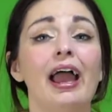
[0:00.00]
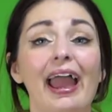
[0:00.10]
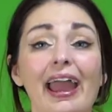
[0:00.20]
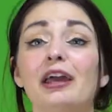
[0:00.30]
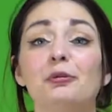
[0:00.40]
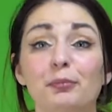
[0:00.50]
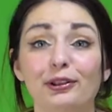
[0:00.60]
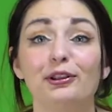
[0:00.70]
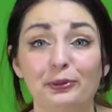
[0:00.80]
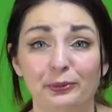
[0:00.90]
and
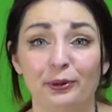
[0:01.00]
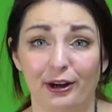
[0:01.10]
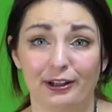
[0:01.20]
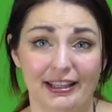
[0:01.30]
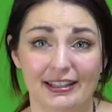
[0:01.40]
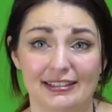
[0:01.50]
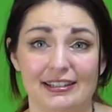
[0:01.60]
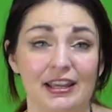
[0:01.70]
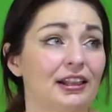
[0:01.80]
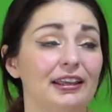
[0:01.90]
balloon artist.
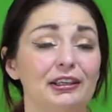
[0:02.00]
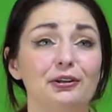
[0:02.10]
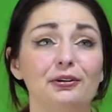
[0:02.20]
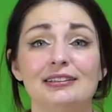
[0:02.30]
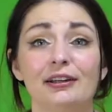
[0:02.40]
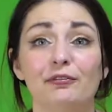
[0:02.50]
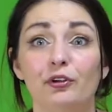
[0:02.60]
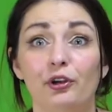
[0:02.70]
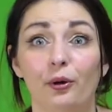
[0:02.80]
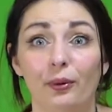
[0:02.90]
Like, you guys have
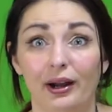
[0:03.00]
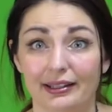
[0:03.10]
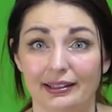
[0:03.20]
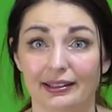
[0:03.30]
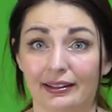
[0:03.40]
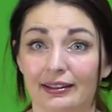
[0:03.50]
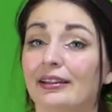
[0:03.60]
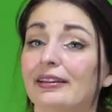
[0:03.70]
no idea.